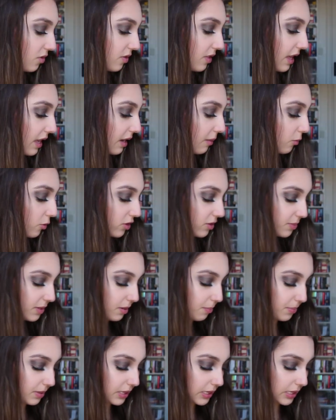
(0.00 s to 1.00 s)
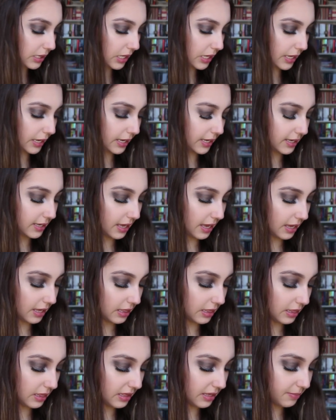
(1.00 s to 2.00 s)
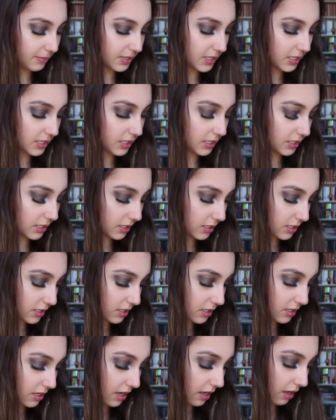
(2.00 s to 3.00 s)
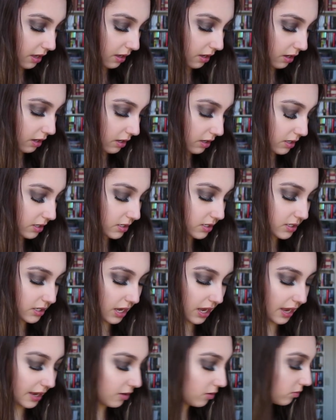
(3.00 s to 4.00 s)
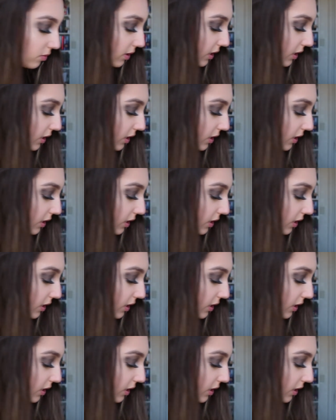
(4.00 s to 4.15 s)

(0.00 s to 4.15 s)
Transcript: then I'm going to be applying a lipstick and I don't